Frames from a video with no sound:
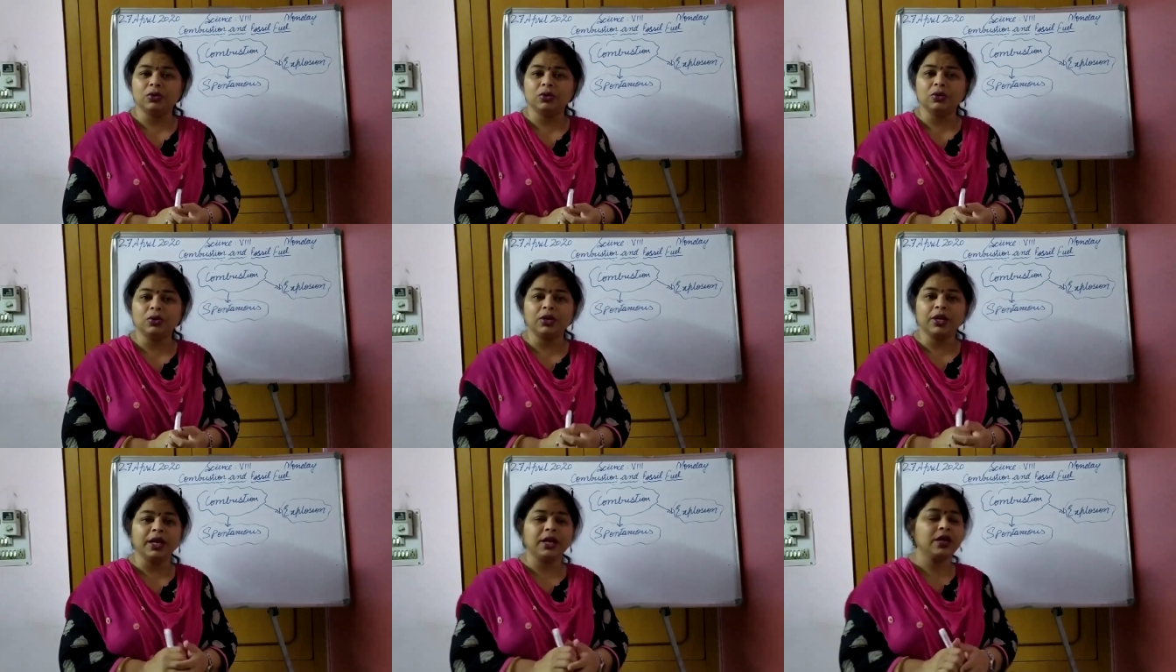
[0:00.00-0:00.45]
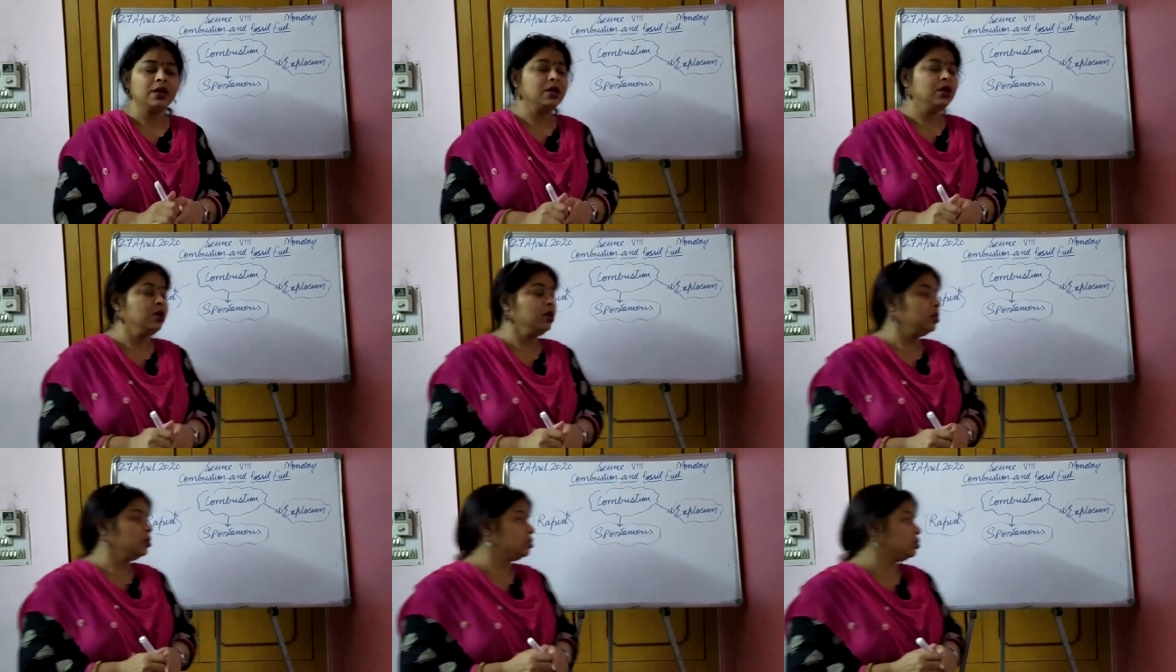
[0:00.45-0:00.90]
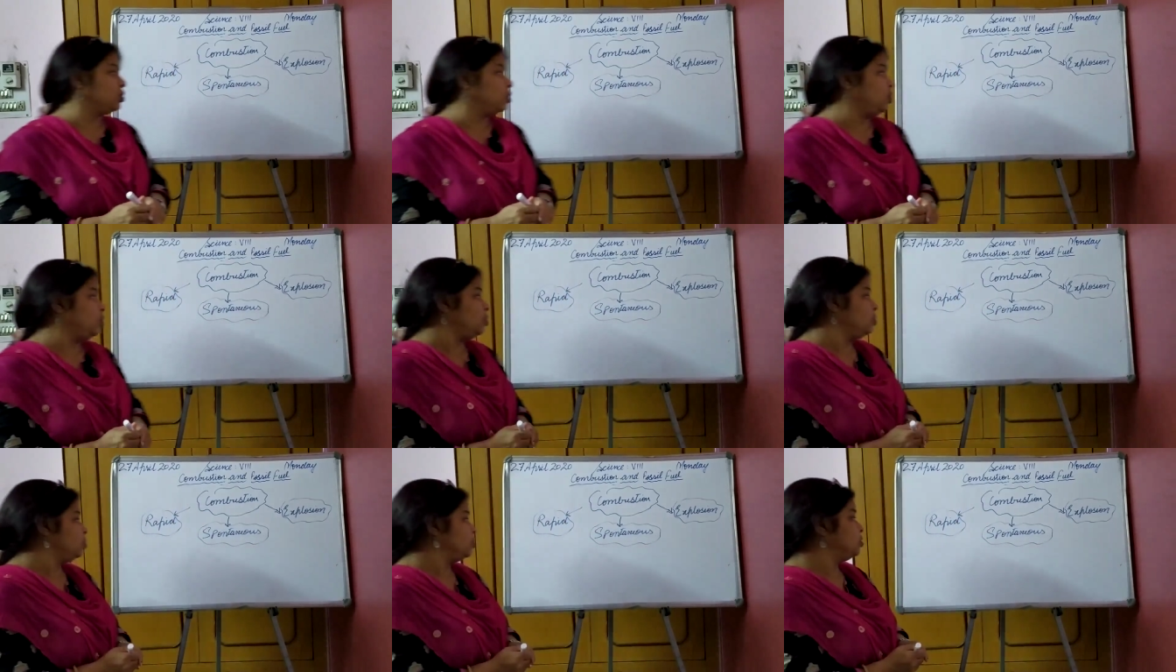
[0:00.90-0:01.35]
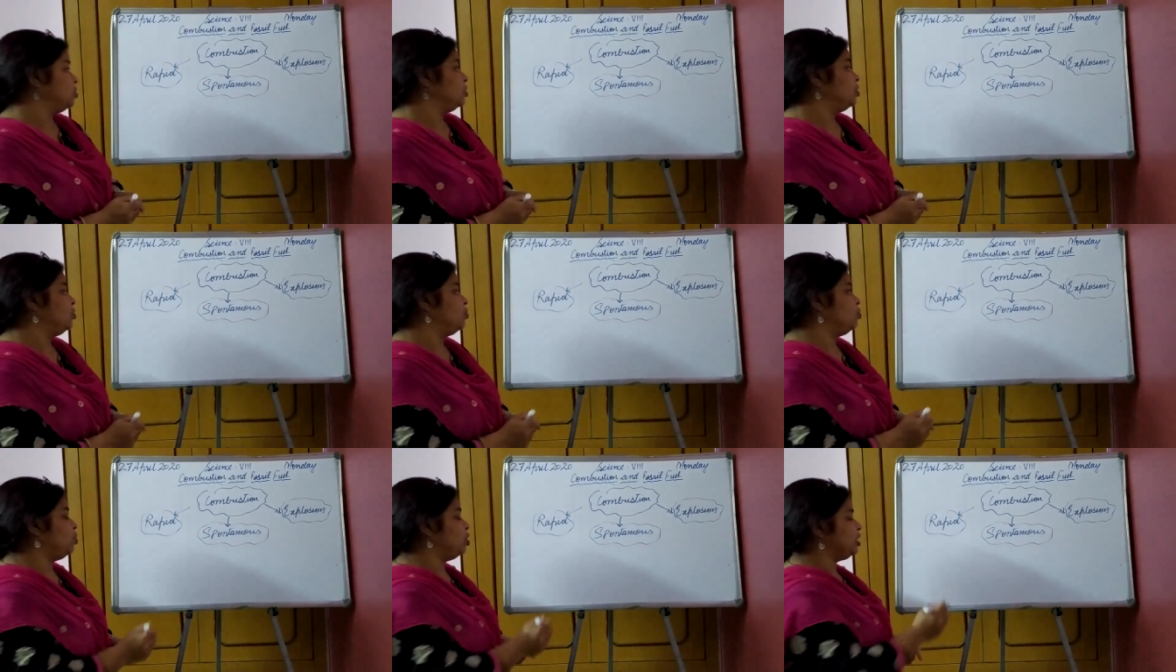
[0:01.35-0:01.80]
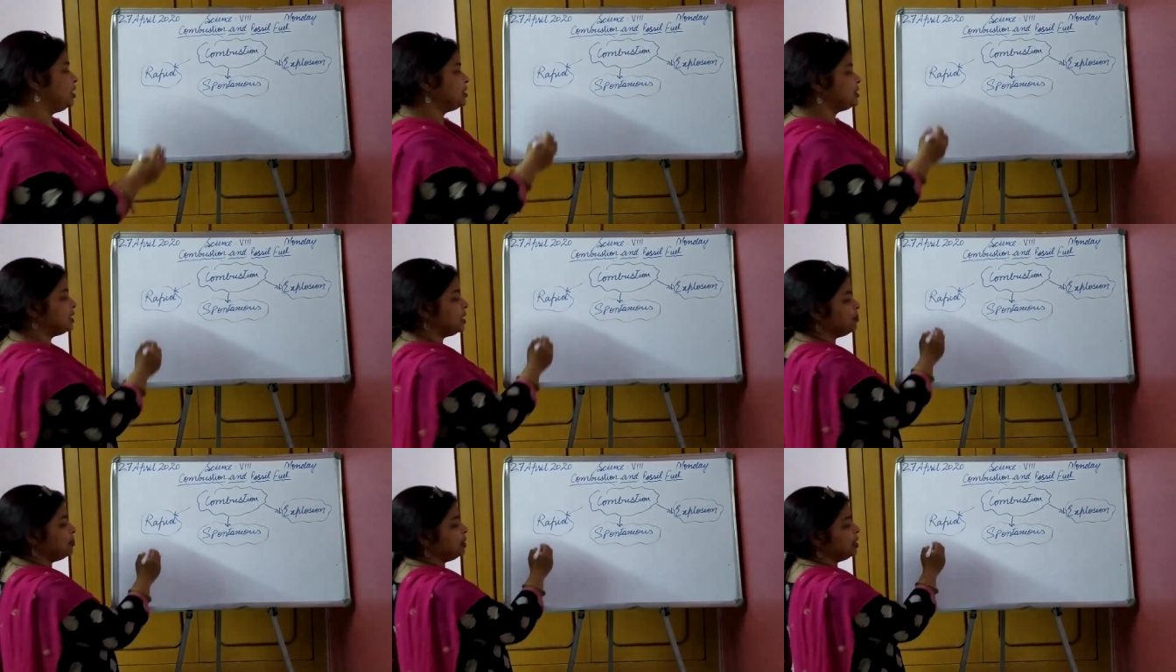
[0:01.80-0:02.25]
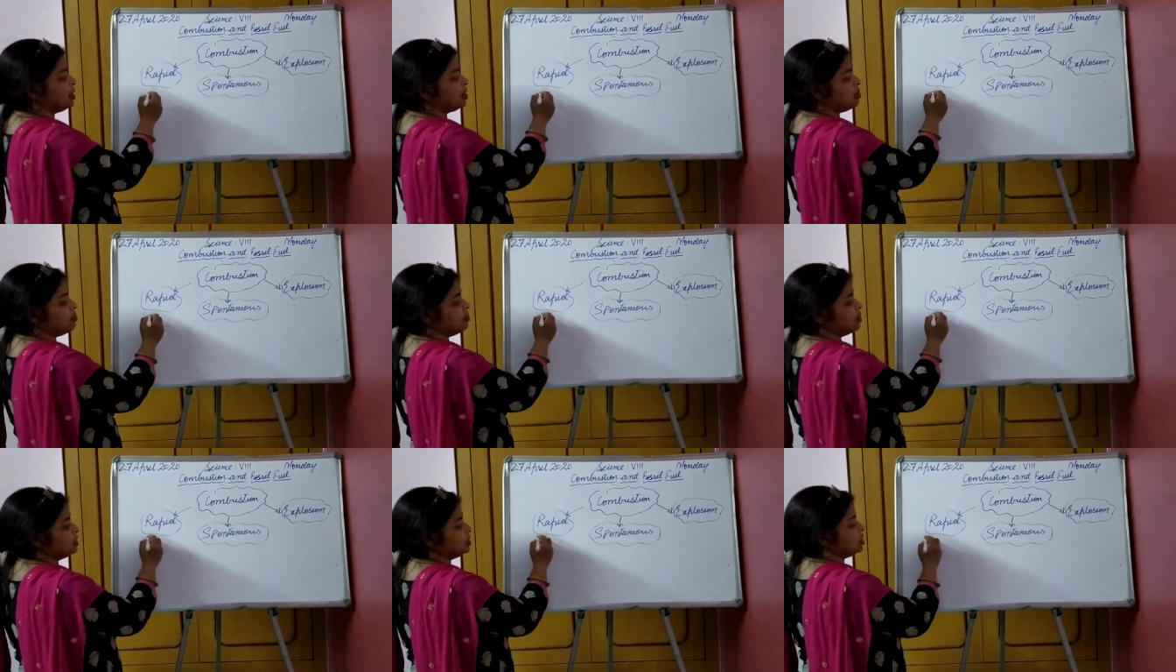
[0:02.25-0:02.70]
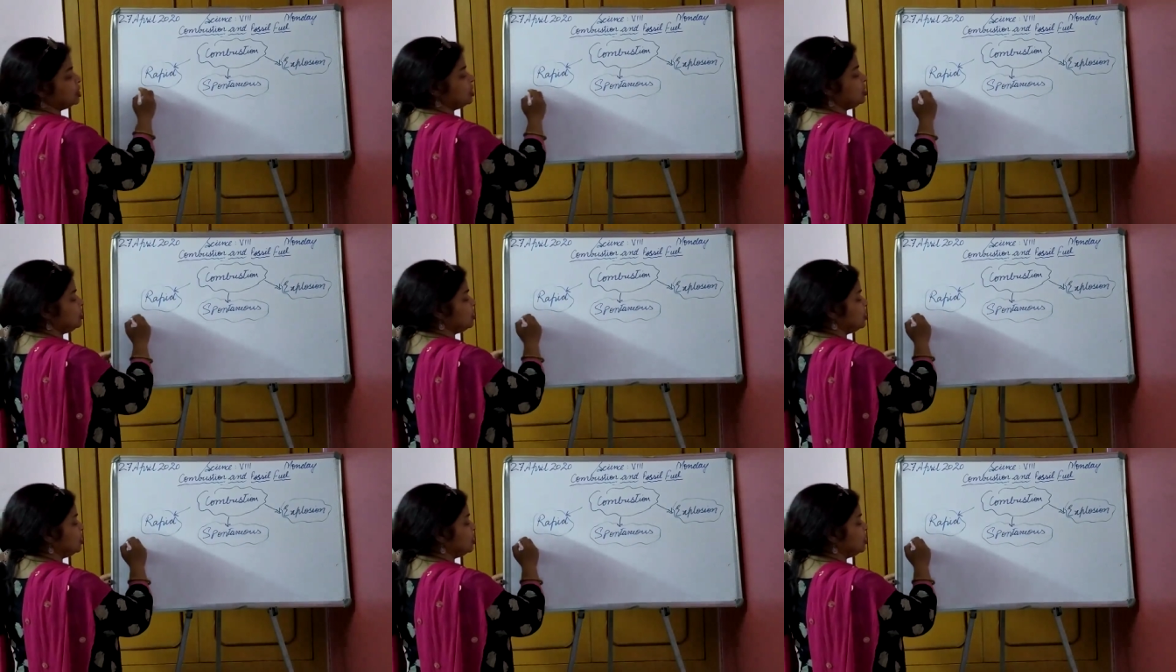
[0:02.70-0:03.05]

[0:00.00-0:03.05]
Okay, so what is rapid combustion?